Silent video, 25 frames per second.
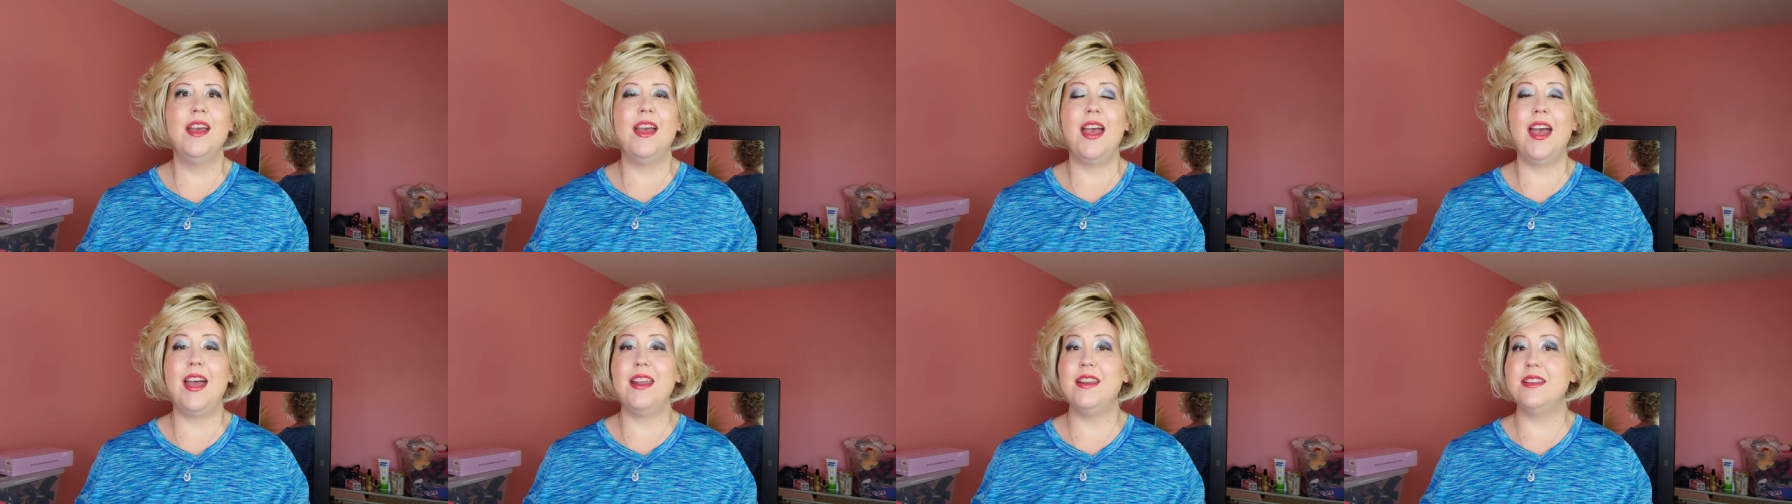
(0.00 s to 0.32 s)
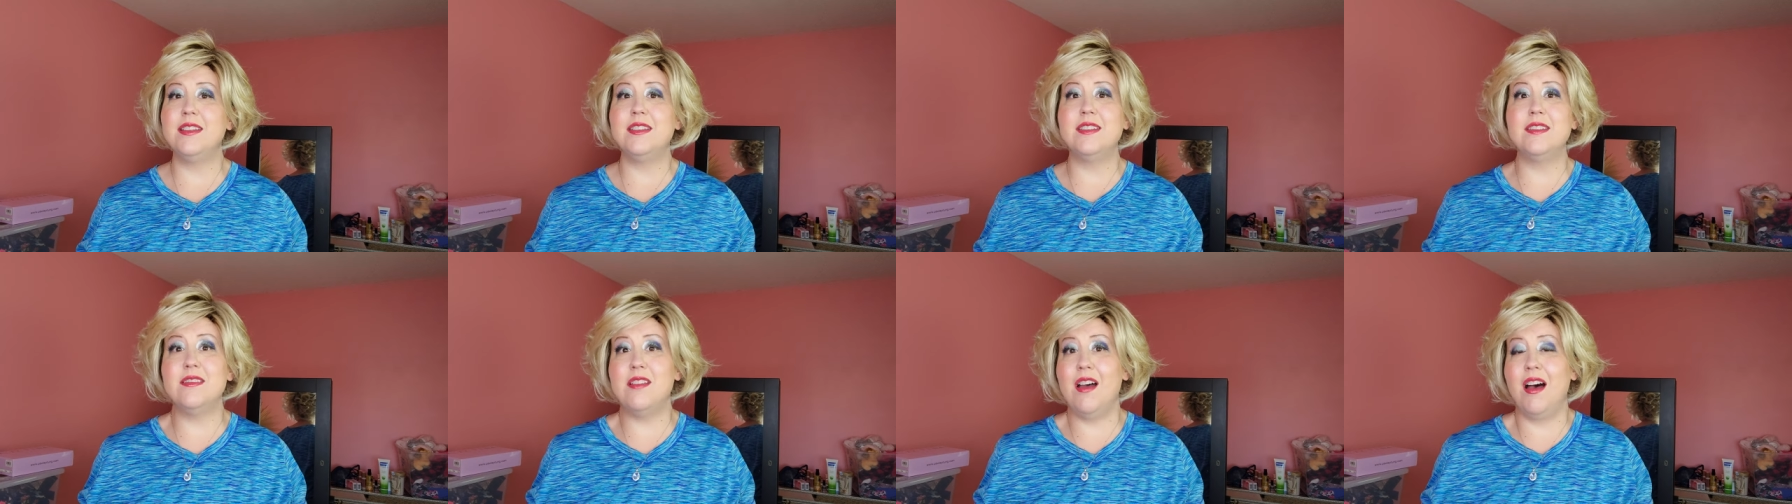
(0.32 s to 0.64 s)
And
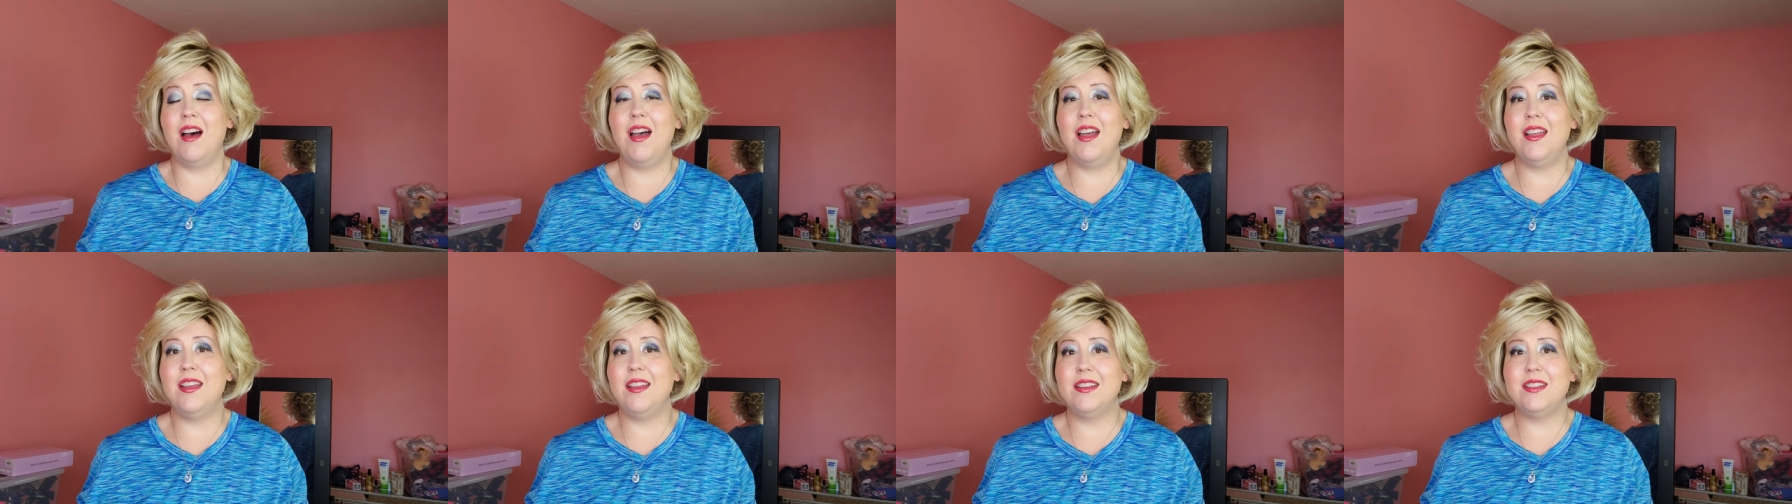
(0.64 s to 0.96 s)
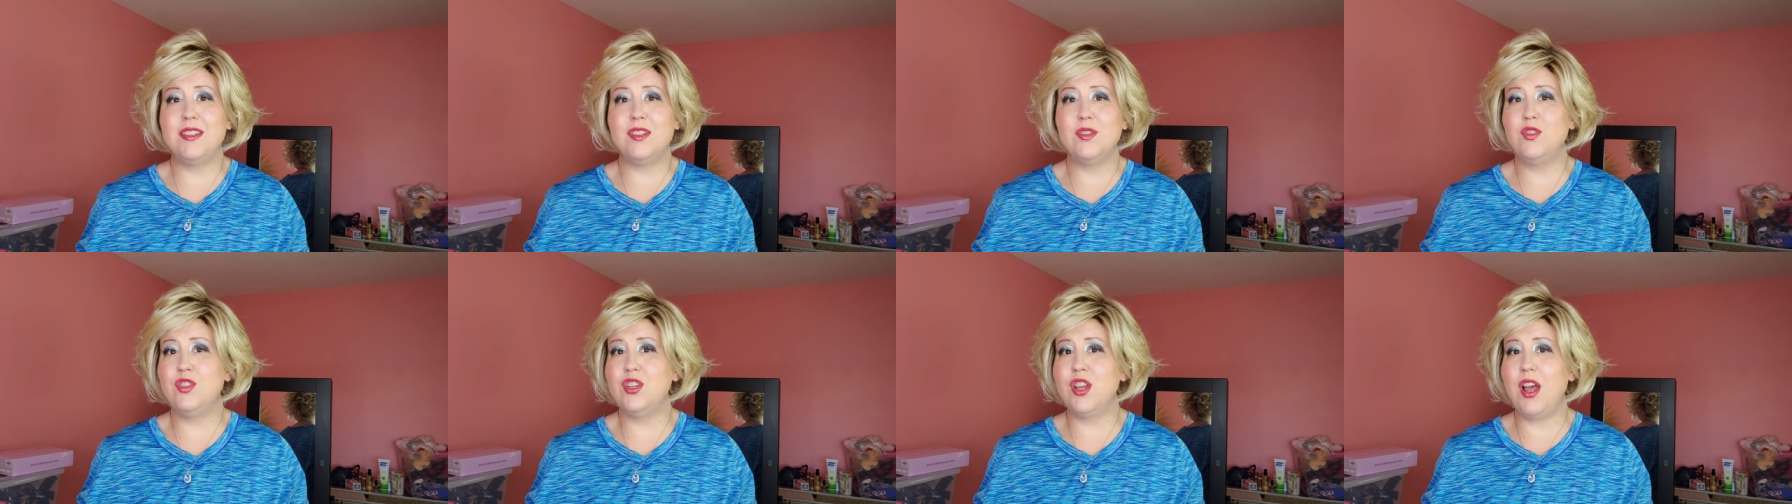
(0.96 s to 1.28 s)
it's not,
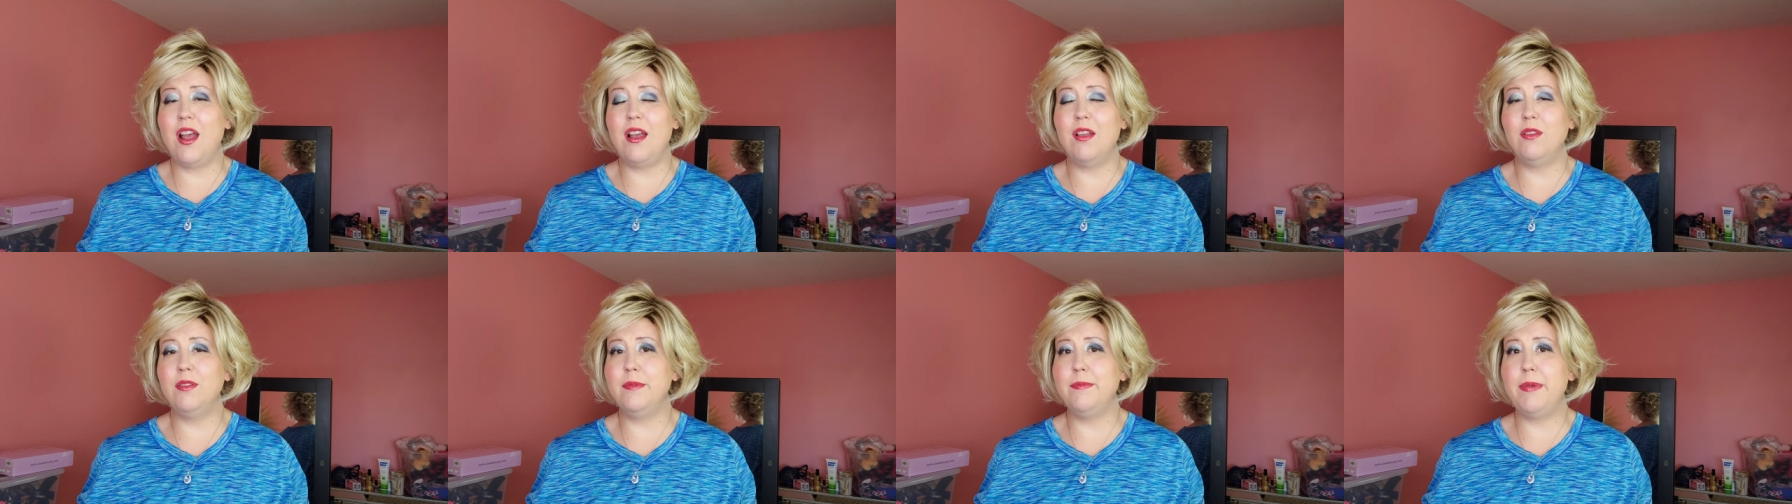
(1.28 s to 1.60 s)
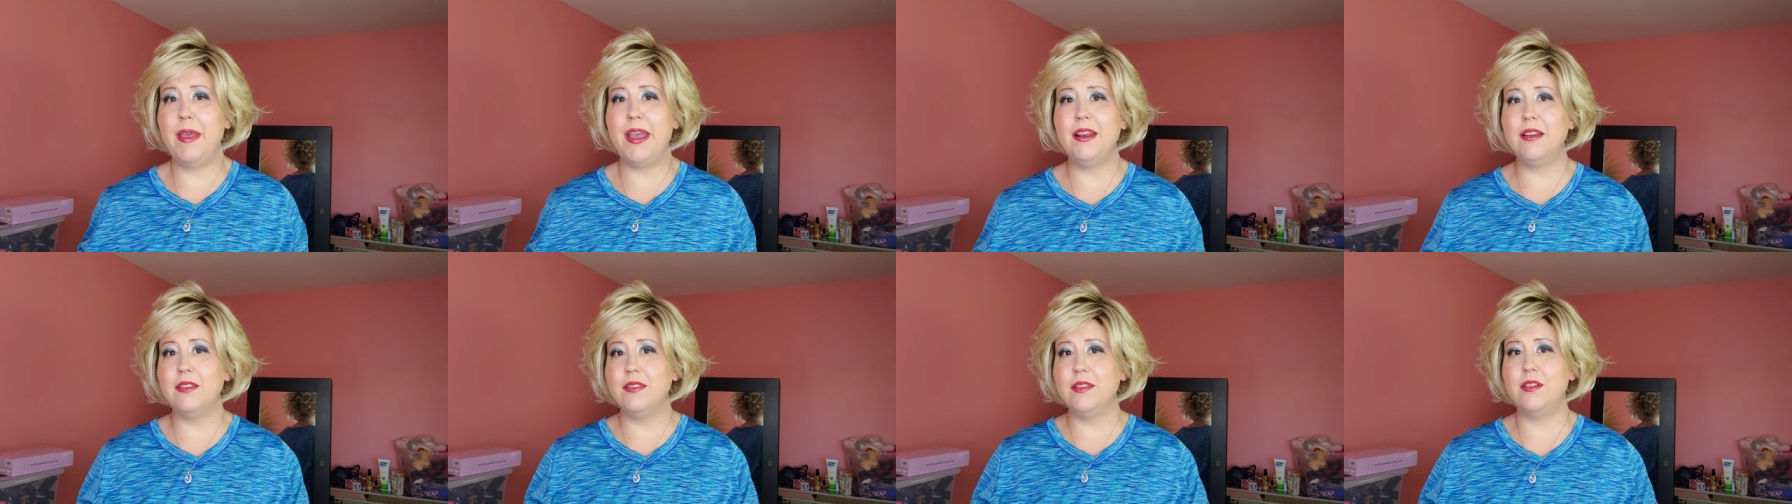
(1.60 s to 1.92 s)
it's, I only
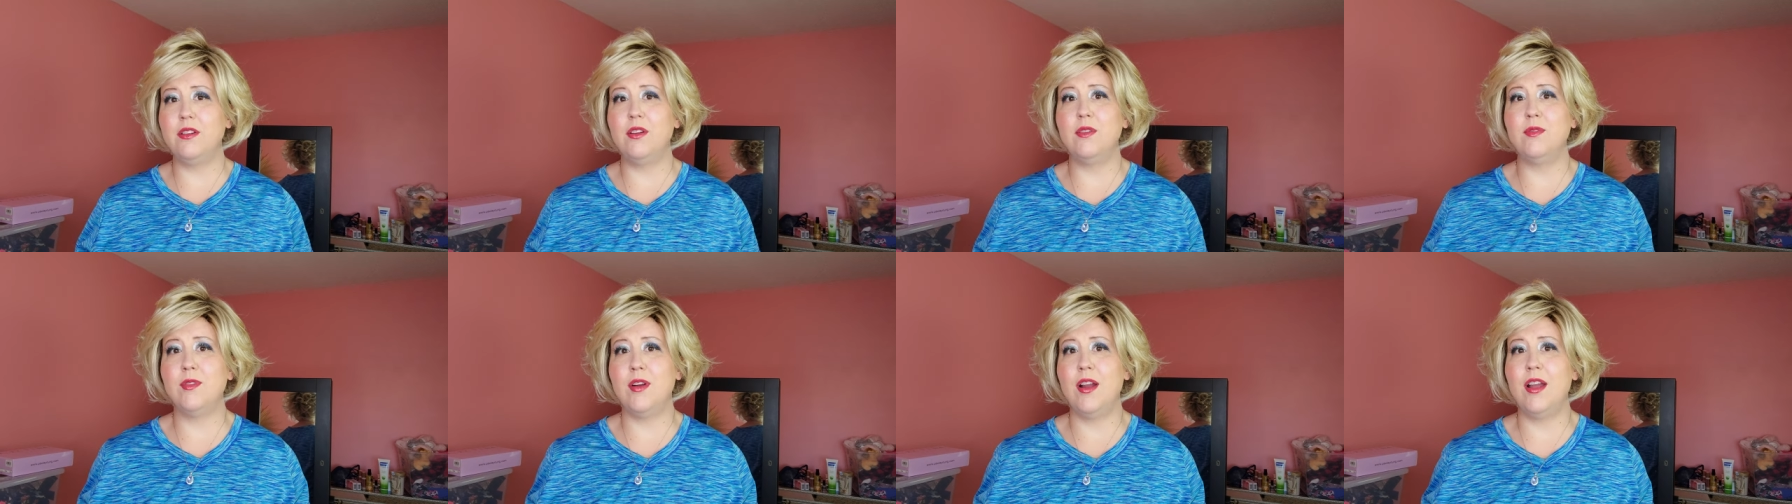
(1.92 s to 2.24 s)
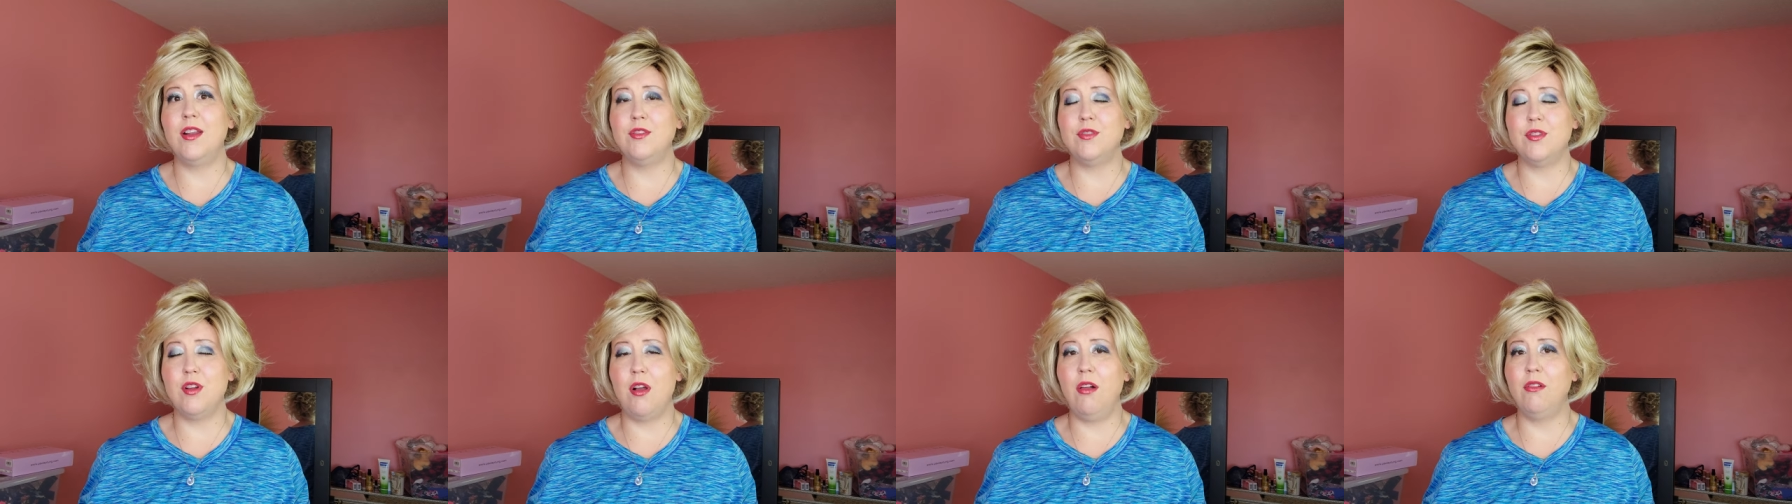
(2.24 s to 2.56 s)
paid a little over a
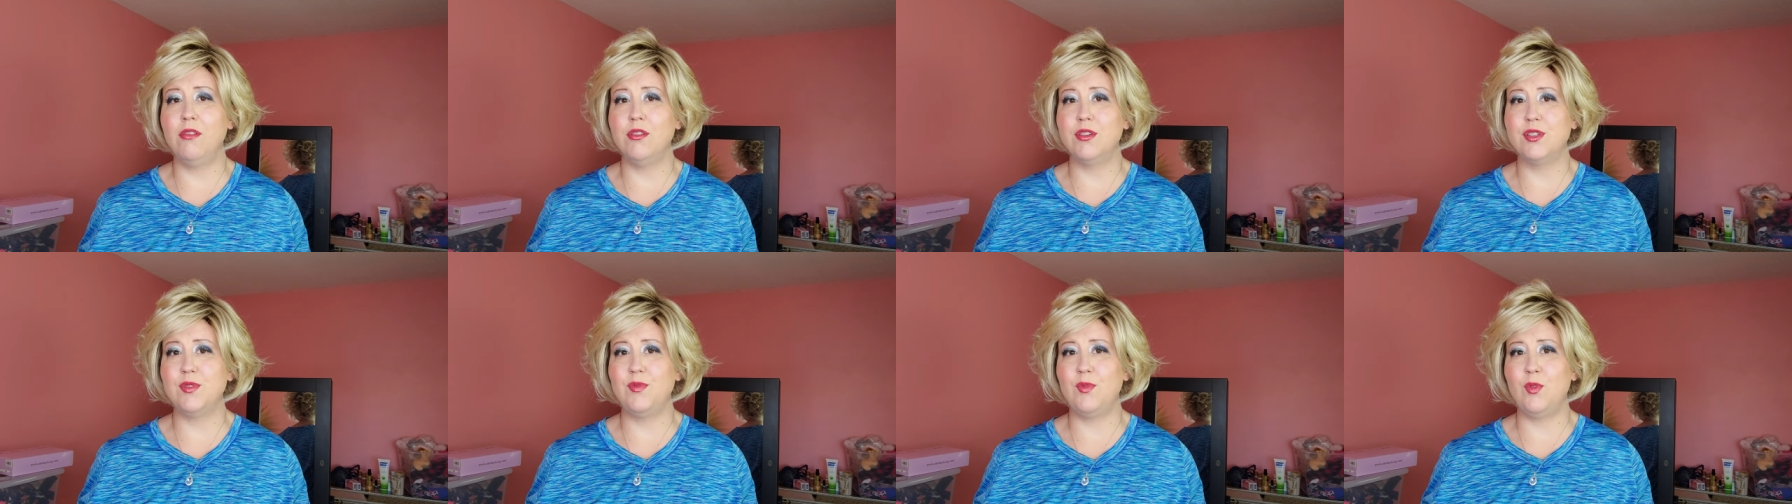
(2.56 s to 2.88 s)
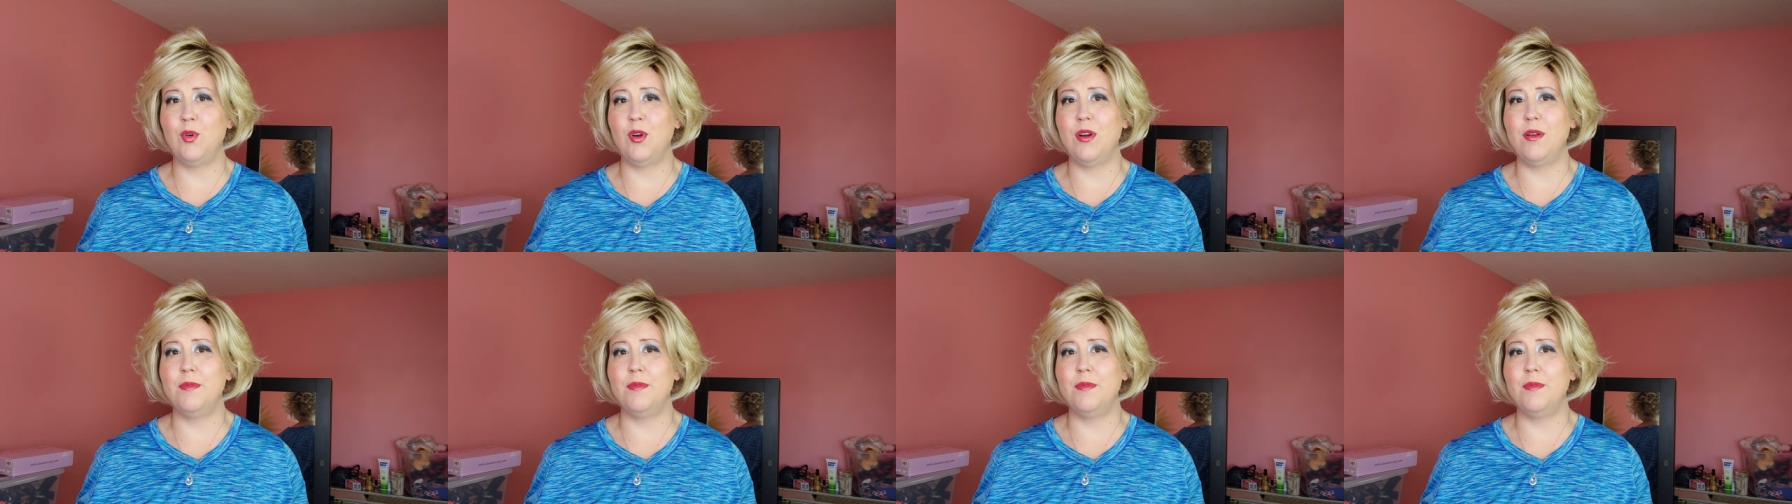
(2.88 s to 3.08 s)
$100 for